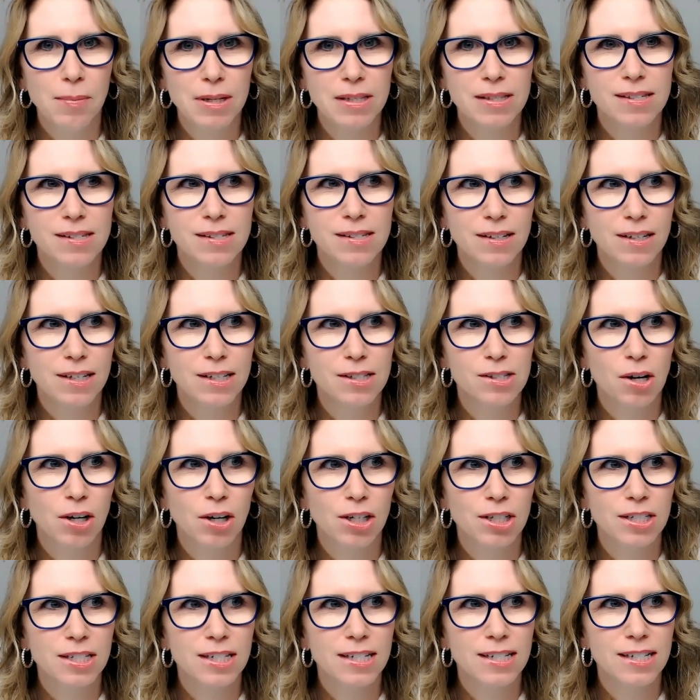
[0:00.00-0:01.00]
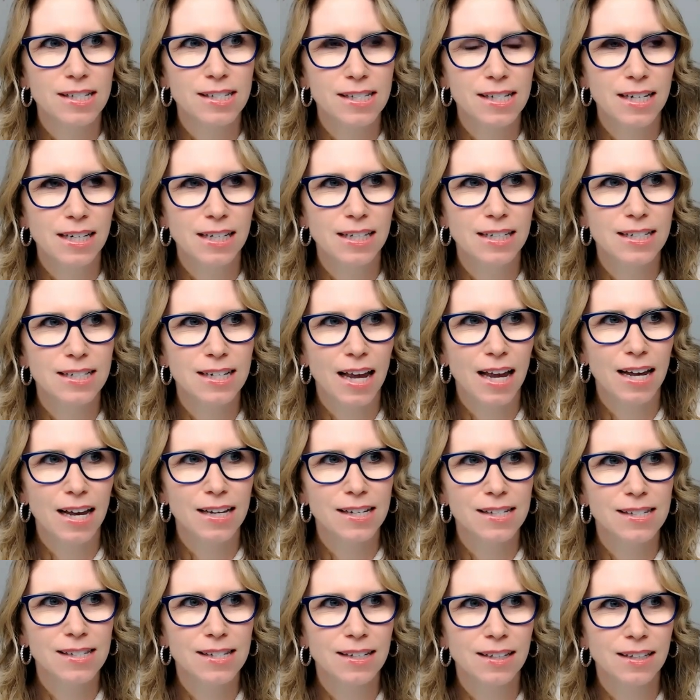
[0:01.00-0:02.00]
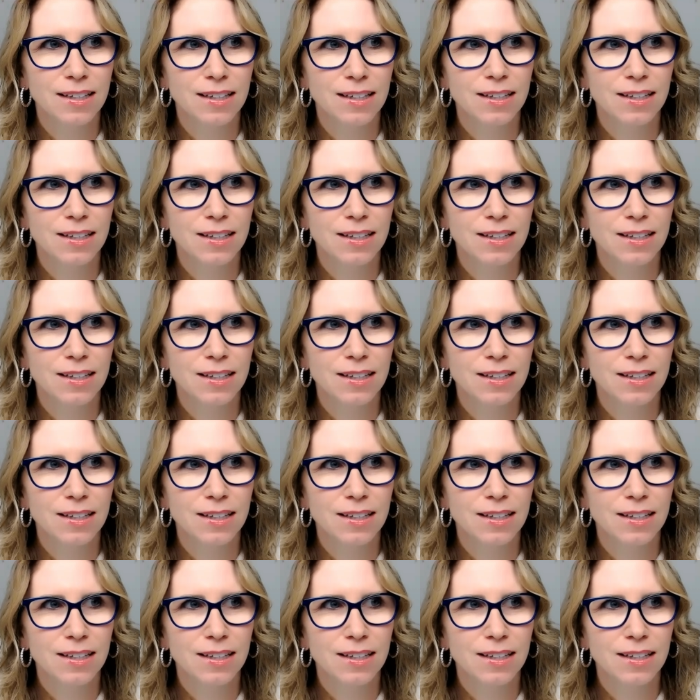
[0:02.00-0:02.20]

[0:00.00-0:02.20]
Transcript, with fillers: it's it's hard to see it as